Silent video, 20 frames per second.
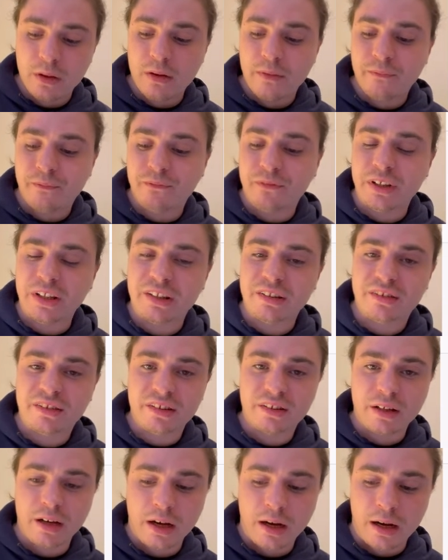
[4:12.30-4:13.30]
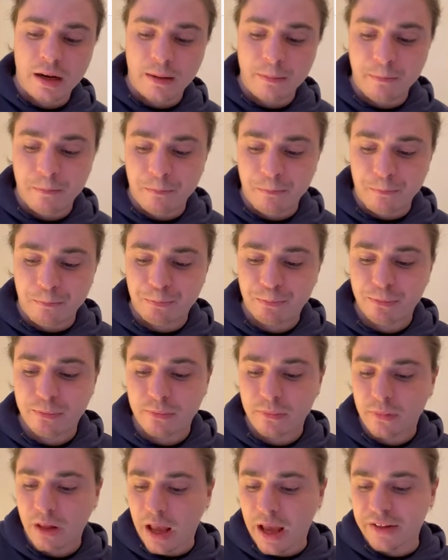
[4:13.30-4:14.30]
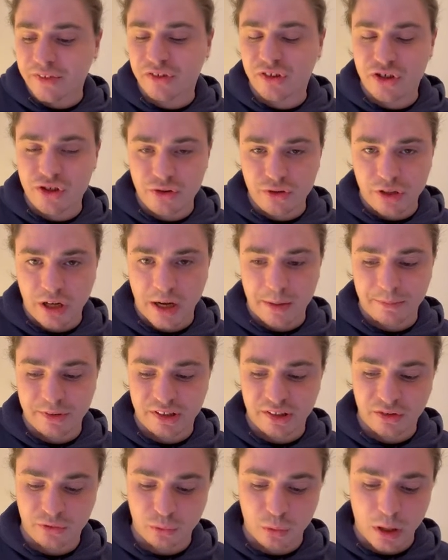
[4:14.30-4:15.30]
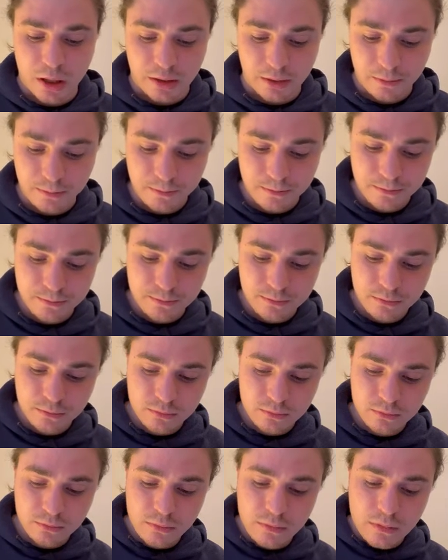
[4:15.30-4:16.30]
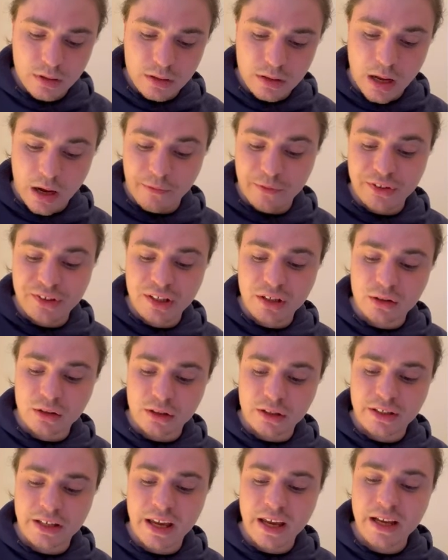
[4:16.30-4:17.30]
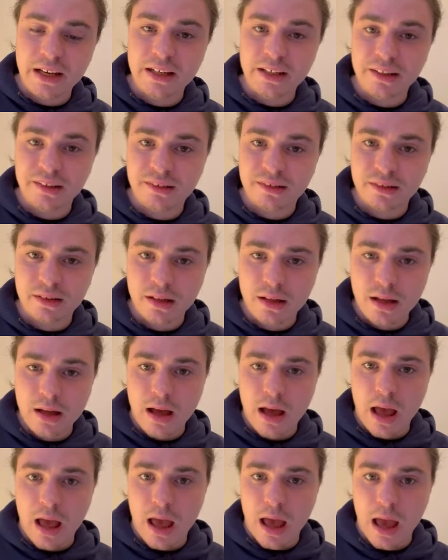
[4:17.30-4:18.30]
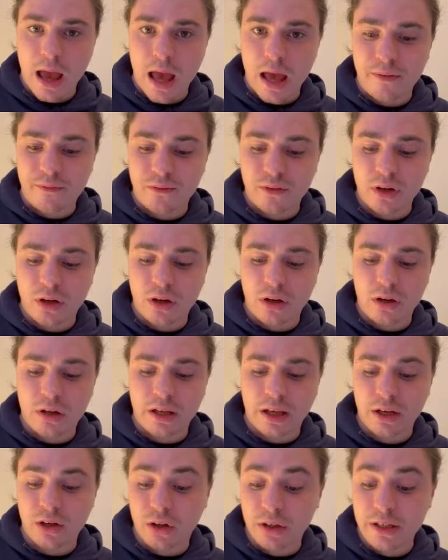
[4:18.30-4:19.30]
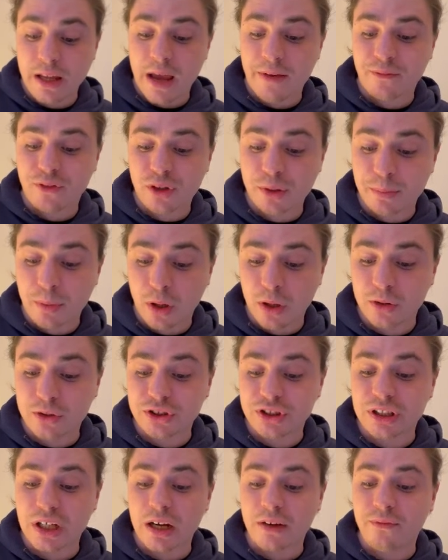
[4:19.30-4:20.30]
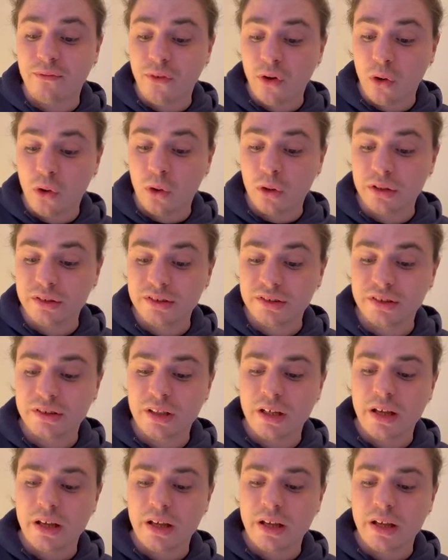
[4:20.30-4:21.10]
these S2 times S1. Now the singular Cayleys can only have topology R4s